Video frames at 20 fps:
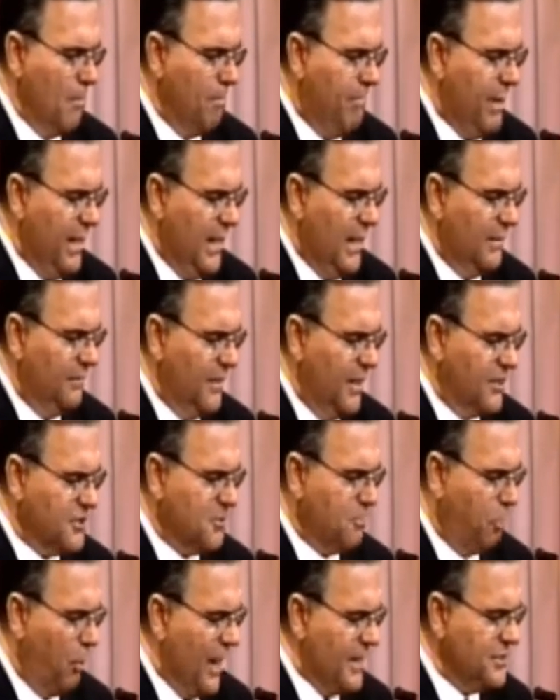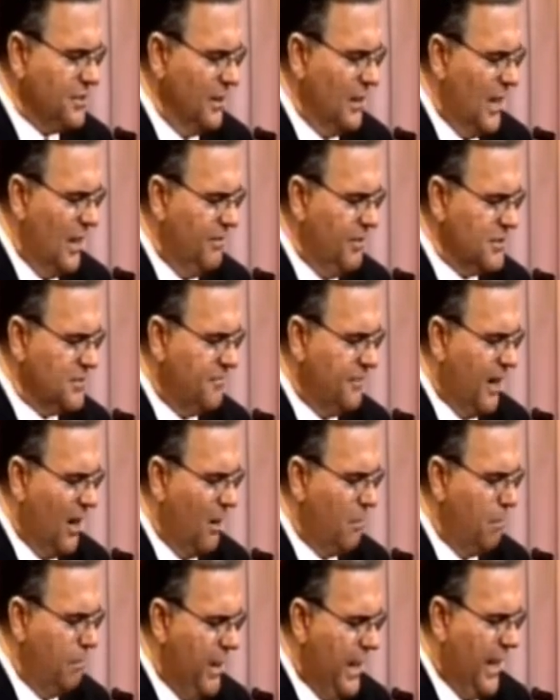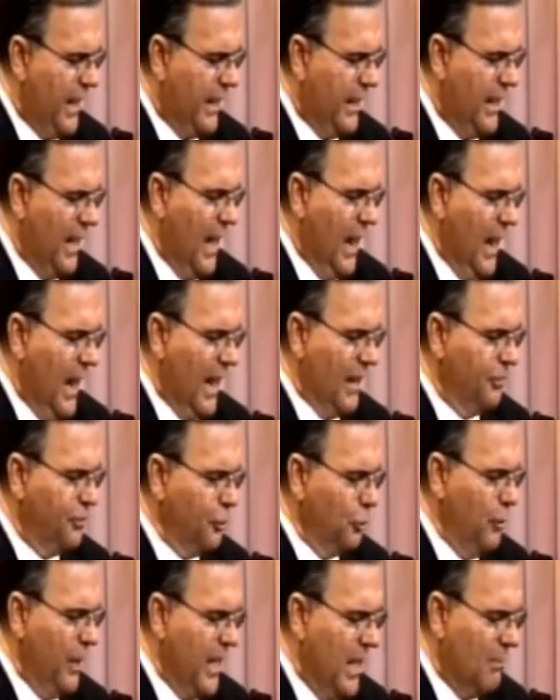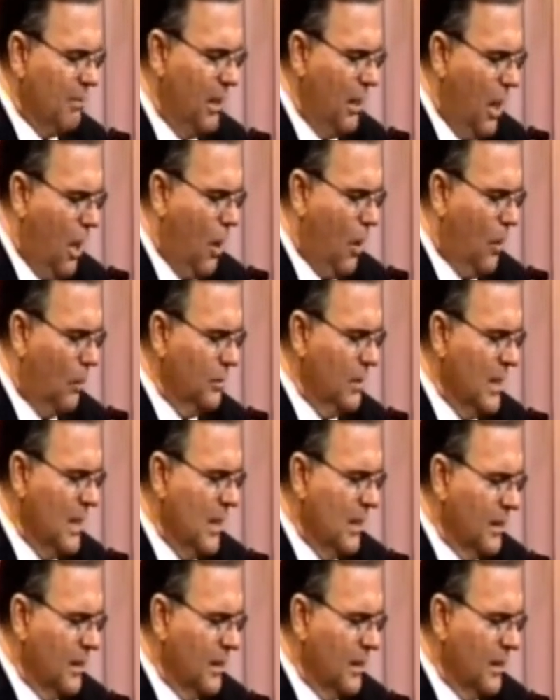being the expression of his very being, and through him alone,